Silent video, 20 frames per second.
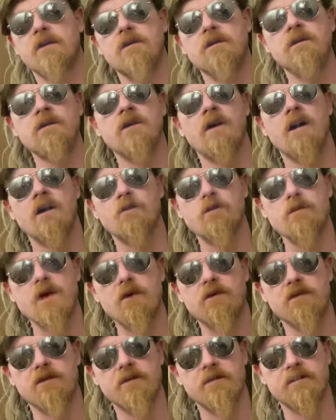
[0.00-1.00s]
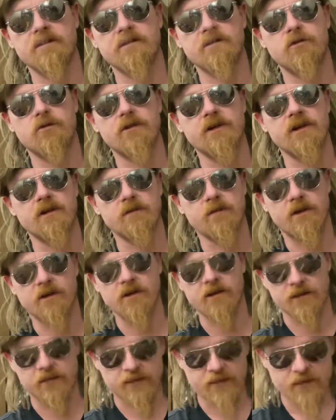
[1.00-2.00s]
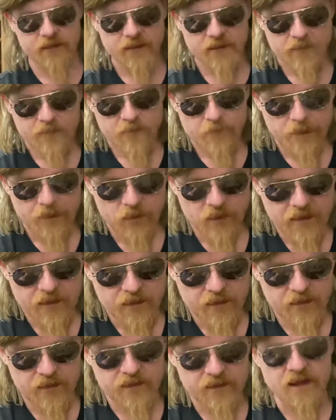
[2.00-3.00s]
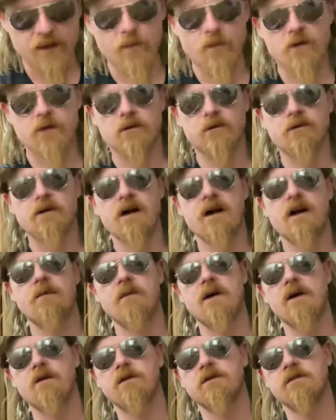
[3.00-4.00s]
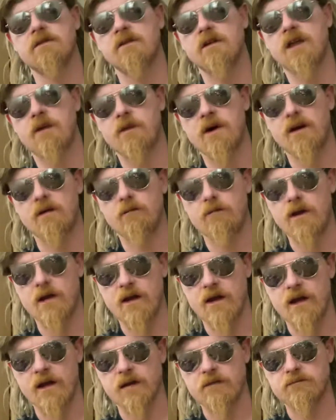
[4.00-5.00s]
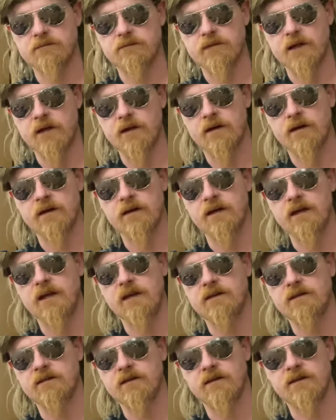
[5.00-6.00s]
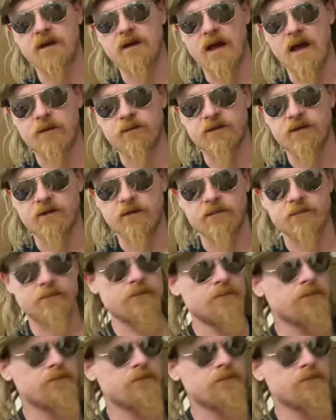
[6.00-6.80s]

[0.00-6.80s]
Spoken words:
our roommate was a little disappointed, because we thought that Mortal Kombat was going to come out at midnight here in the Eastern time zone.